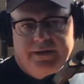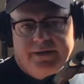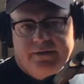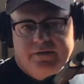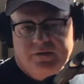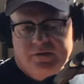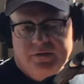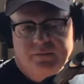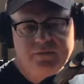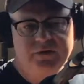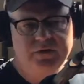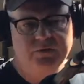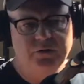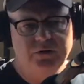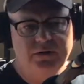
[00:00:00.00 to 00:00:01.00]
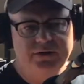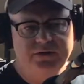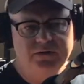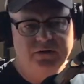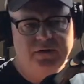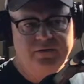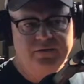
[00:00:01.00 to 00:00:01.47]
Some of his early
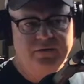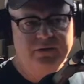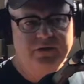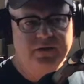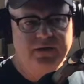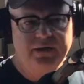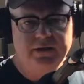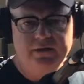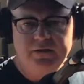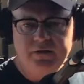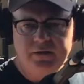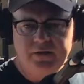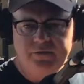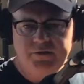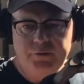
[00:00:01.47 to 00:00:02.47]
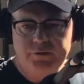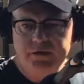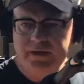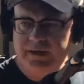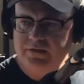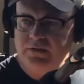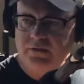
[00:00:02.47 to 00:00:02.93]
stuff was like a few
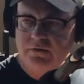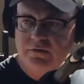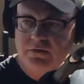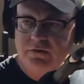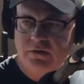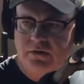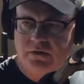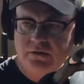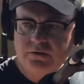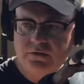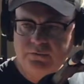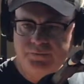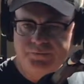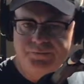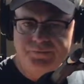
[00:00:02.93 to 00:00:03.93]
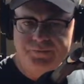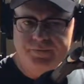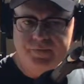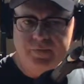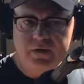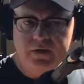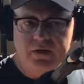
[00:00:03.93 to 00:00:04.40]
classical songs,
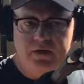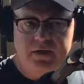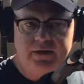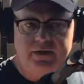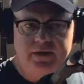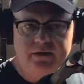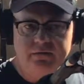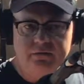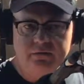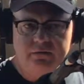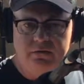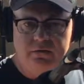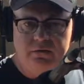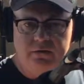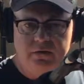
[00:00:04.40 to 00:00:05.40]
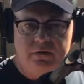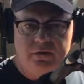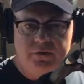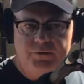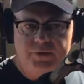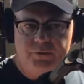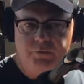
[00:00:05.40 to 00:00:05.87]
and then
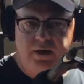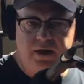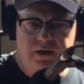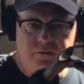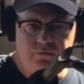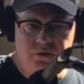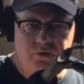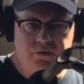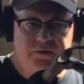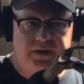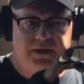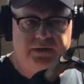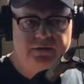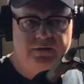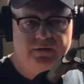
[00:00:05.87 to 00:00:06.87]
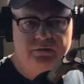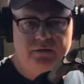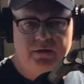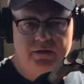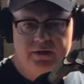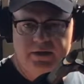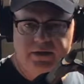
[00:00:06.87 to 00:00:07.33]
a few rock and roll things,
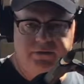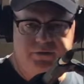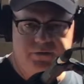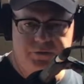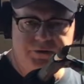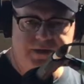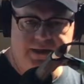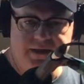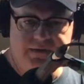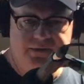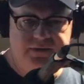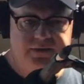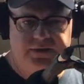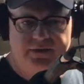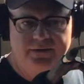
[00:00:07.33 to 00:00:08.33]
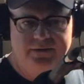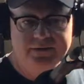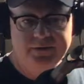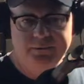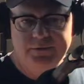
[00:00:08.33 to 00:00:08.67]
and then a few jazz things.